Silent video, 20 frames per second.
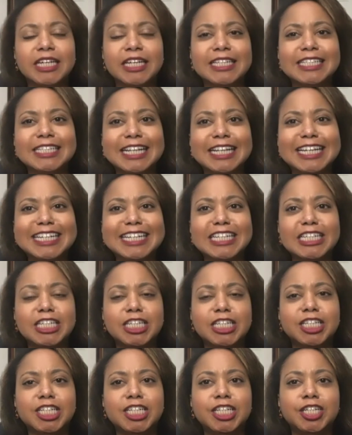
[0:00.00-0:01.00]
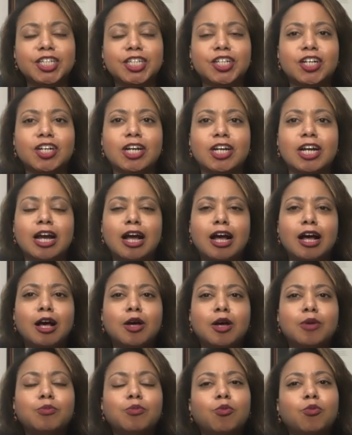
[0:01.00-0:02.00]
exciting to hear.
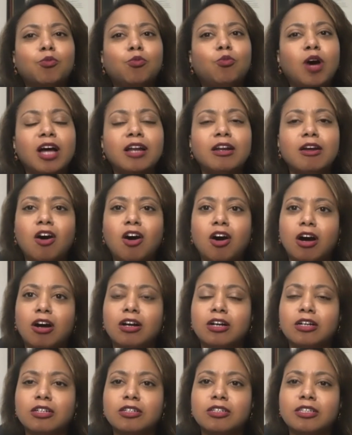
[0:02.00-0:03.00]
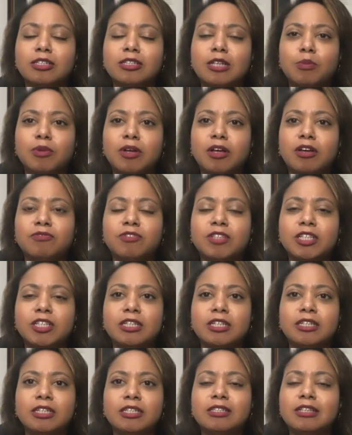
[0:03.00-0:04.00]
What are some of
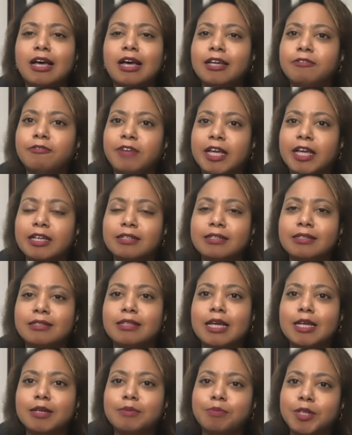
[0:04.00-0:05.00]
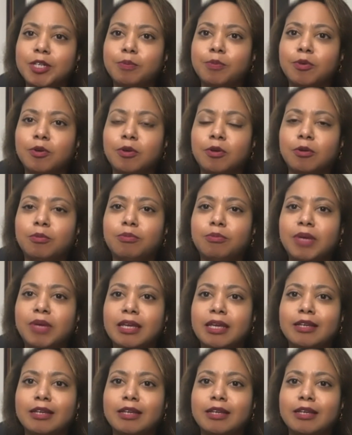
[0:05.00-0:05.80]
the side effects that people may